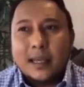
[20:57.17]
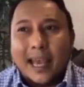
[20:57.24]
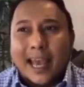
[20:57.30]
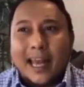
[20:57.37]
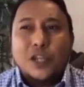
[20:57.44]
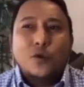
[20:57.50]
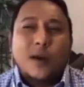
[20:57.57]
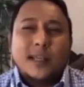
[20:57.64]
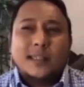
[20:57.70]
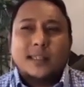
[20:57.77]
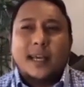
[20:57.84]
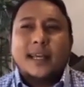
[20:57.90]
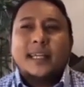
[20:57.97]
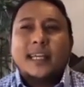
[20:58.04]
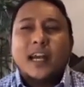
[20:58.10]
and you are
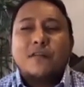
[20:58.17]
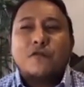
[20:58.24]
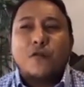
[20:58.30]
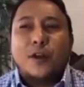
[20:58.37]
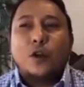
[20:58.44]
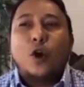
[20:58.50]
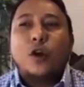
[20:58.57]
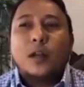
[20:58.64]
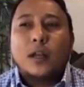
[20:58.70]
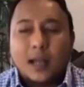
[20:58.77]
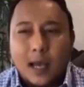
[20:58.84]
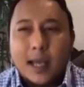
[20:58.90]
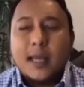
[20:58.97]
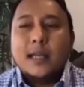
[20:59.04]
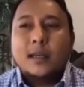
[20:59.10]
signing up for an
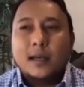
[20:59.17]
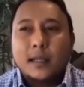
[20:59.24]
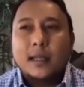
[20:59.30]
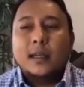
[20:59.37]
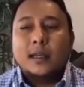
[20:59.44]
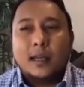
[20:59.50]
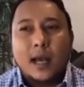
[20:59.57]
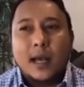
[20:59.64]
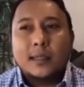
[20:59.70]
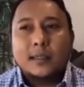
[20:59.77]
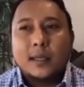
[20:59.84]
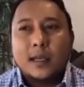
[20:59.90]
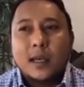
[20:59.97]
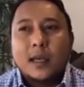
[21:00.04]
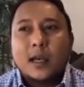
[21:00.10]
online learning
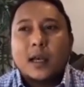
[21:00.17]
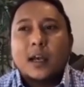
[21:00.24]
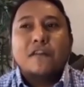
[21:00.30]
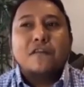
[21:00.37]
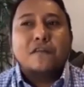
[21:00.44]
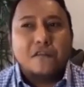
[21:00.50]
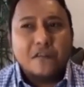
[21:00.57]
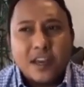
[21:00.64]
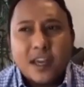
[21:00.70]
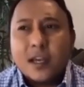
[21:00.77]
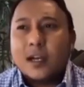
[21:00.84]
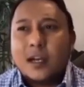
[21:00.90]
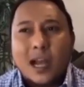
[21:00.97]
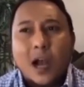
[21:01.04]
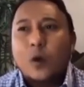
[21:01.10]
class, a free
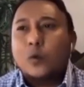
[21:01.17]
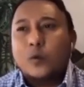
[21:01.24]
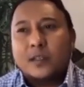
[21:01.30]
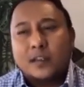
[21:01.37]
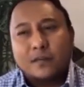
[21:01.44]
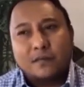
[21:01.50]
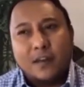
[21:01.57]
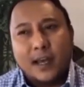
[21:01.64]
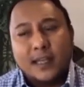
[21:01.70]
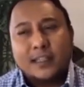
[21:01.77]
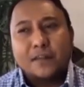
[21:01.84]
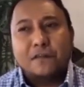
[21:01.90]
account would suffice.